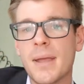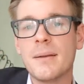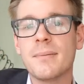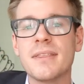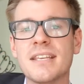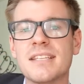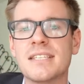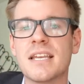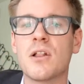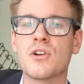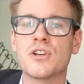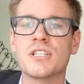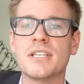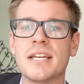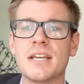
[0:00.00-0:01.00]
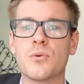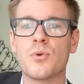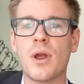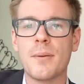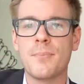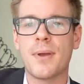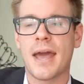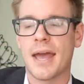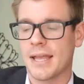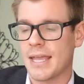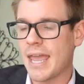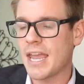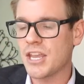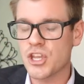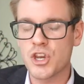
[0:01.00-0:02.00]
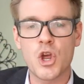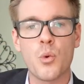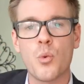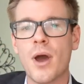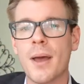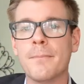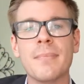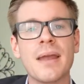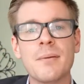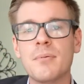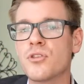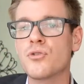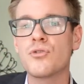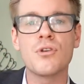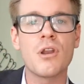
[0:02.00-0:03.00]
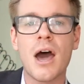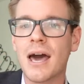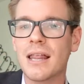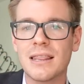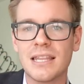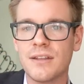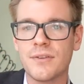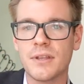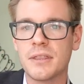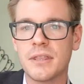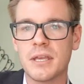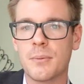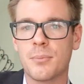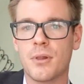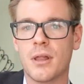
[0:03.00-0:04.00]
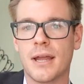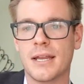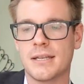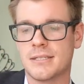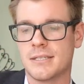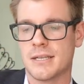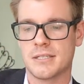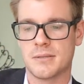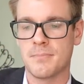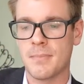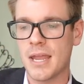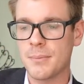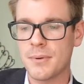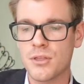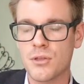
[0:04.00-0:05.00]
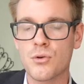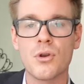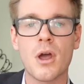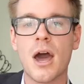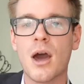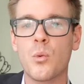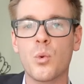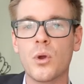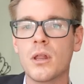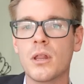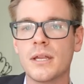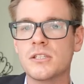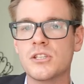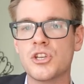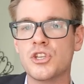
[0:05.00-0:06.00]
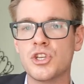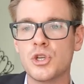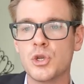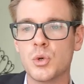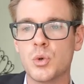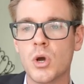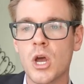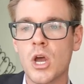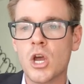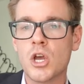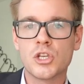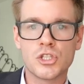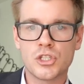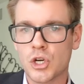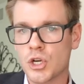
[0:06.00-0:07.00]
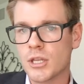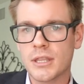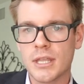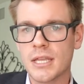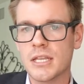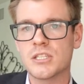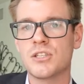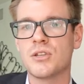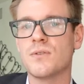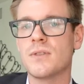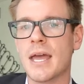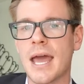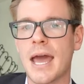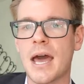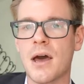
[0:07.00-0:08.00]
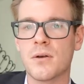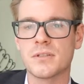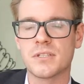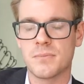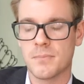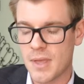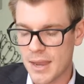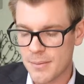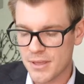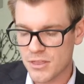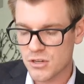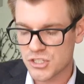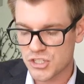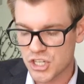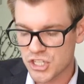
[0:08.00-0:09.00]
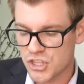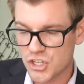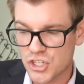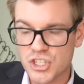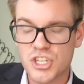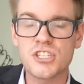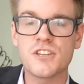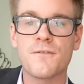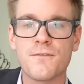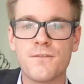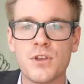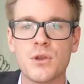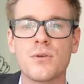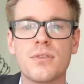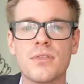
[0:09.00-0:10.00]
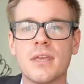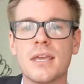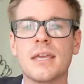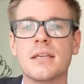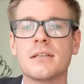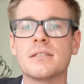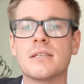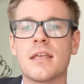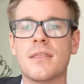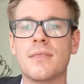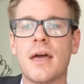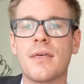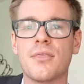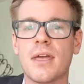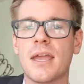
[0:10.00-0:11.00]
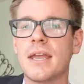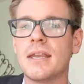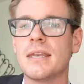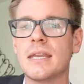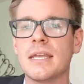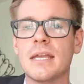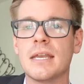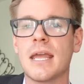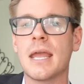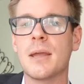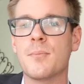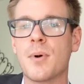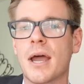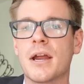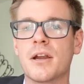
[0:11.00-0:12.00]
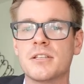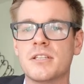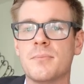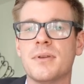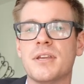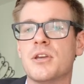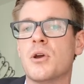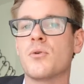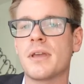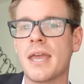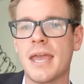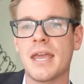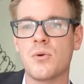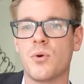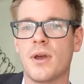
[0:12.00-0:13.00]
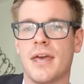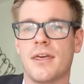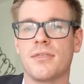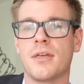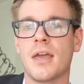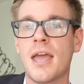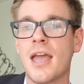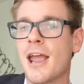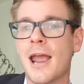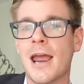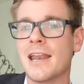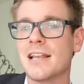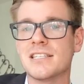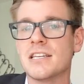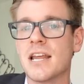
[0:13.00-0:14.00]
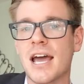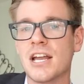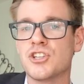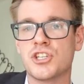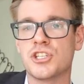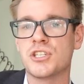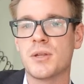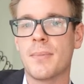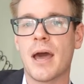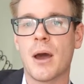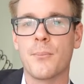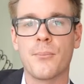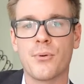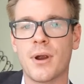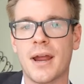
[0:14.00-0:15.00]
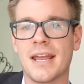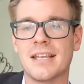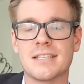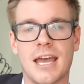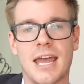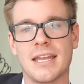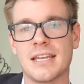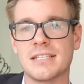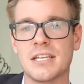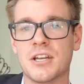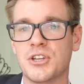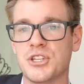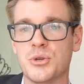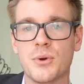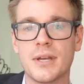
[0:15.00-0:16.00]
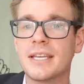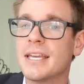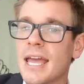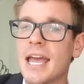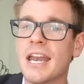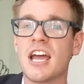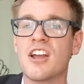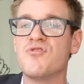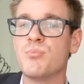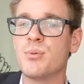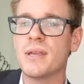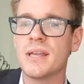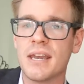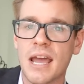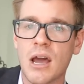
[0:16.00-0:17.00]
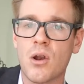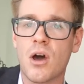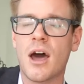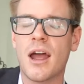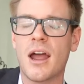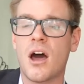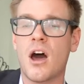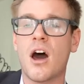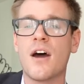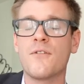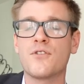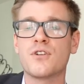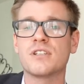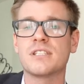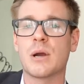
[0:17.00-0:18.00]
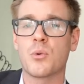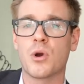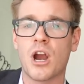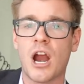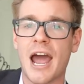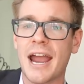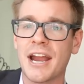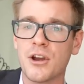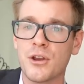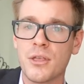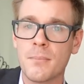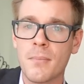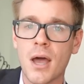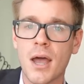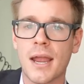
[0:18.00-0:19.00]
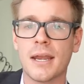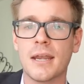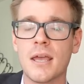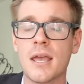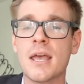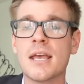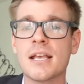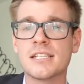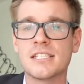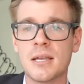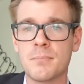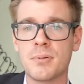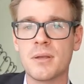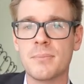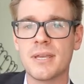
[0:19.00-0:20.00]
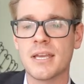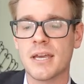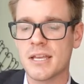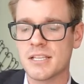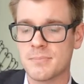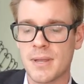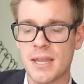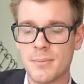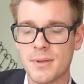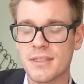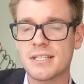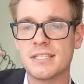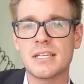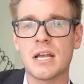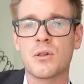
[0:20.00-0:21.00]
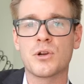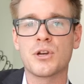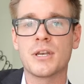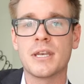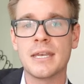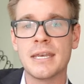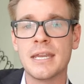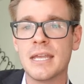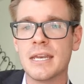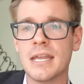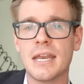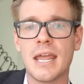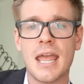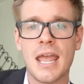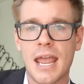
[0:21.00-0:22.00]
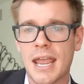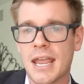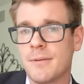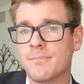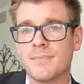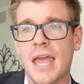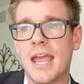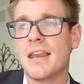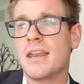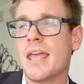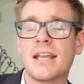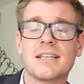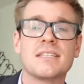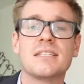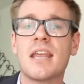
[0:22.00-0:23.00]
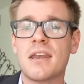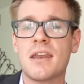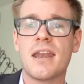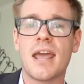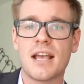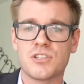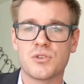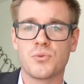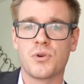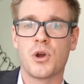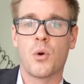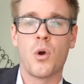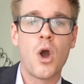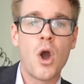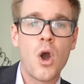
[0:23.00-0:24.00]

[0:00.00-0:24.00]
Maybe these sellers need a rent back. Hey, you know what? Maybe they're not leaving the appliances. Maybe they're not willing to do certain things to the house. Maybe there's just there's just a few things that they need a buyer to be okay with and it's not just about price. I can tell you again, I've beaten out offers that were higher than mine simply because maybe the seller needed a an extended escrow